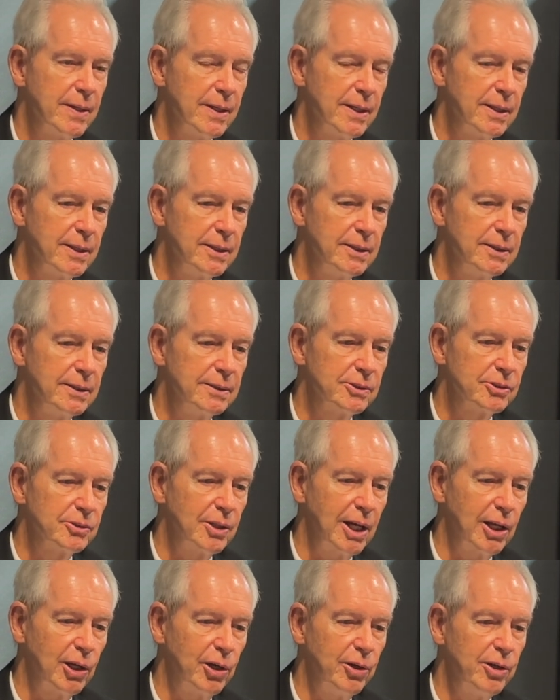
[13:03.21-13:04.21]
So
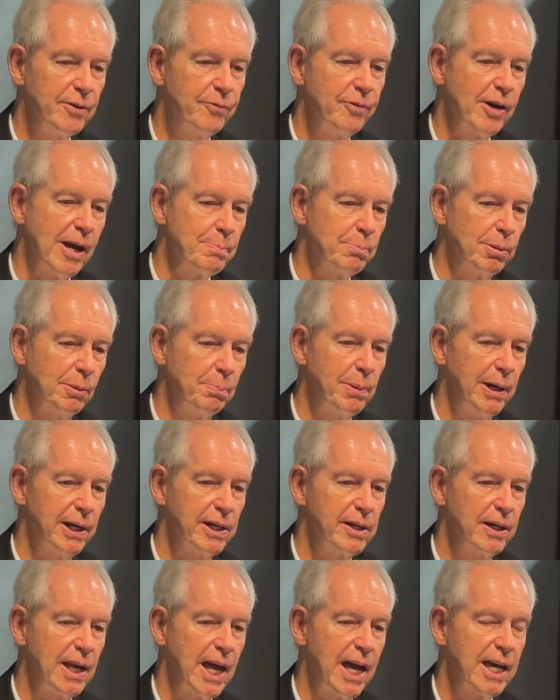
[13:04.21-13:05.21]
I learned if I
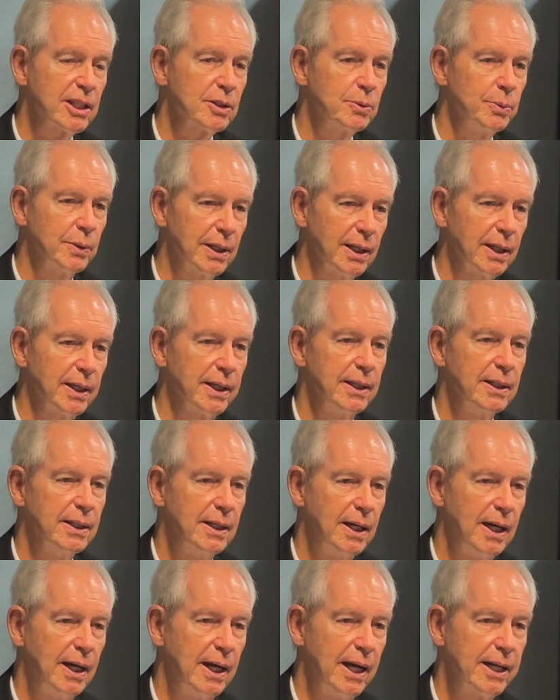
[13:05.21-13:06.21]
prepared adequately,
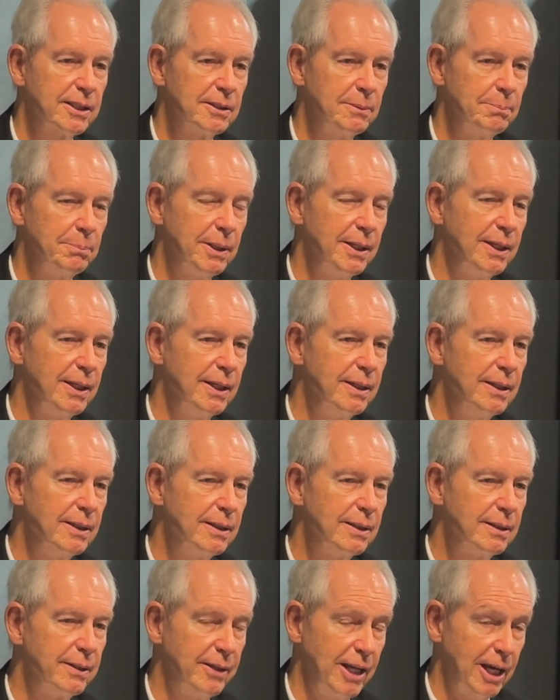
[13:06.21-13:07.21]
I could be
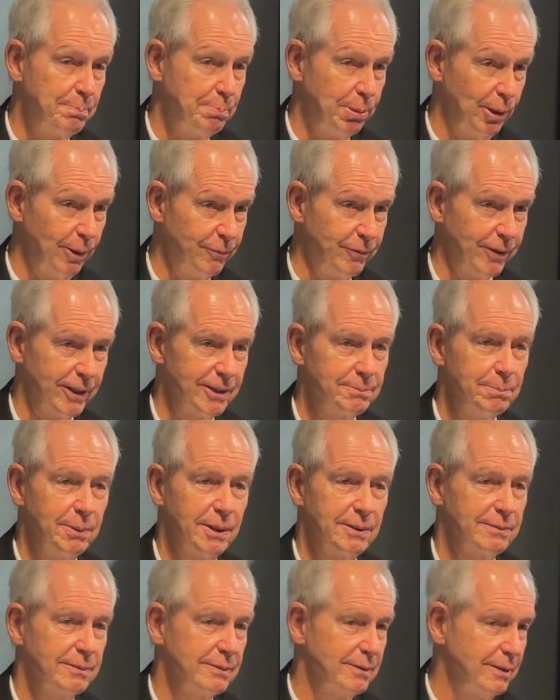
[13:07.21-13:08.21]
not perfect,
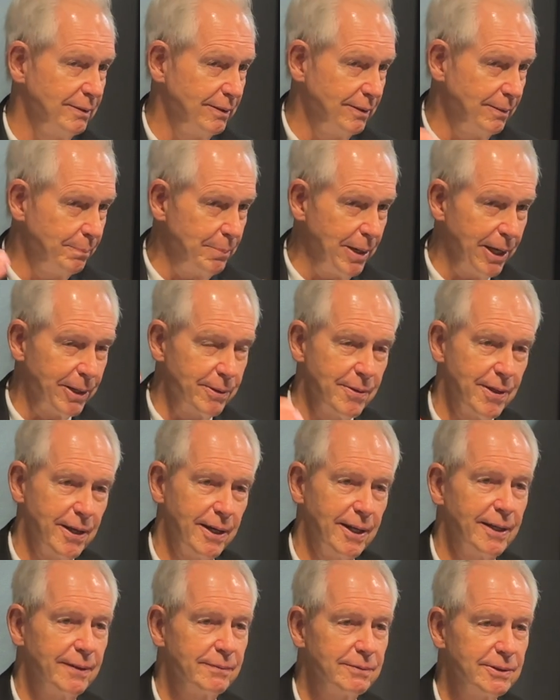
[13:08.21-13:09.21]
but better
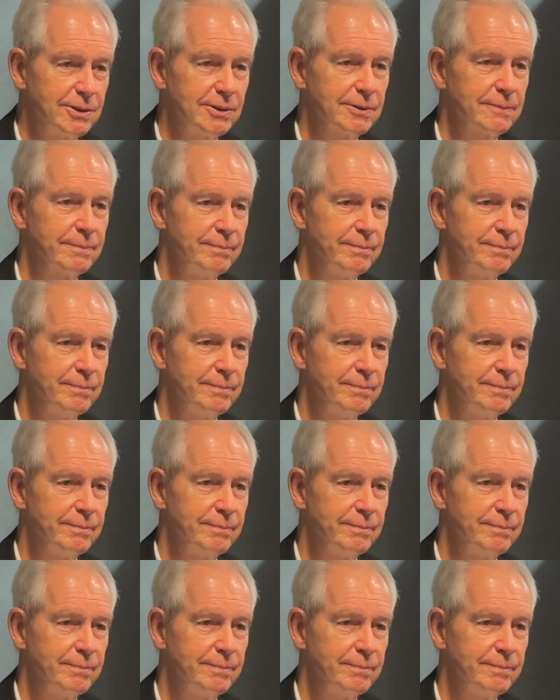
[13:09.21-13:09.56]
than average.